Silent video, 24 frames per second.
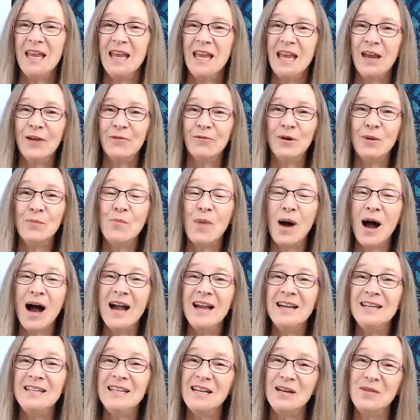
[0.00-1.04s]
it
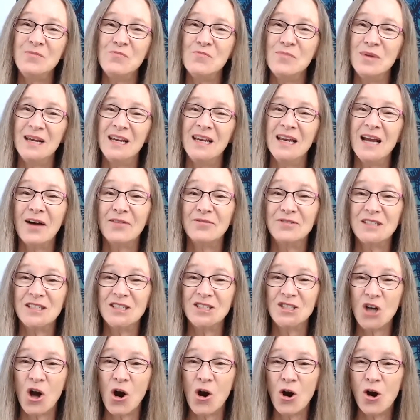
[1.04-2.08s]
reminded me of
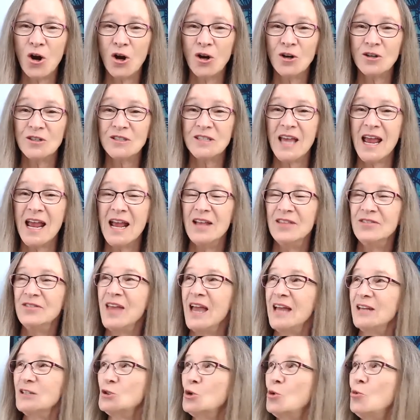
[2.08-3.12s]
stars
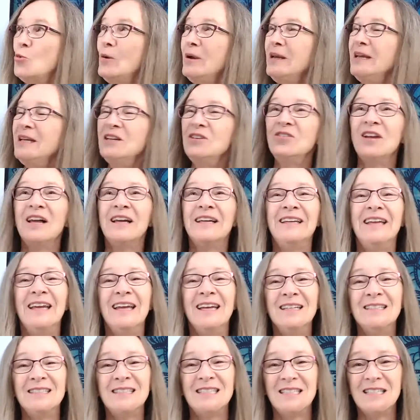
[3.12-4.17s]
that twinkle
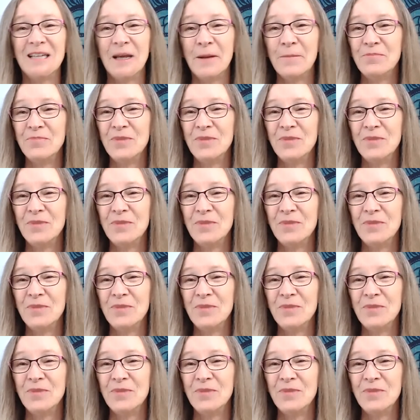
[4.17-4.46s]
against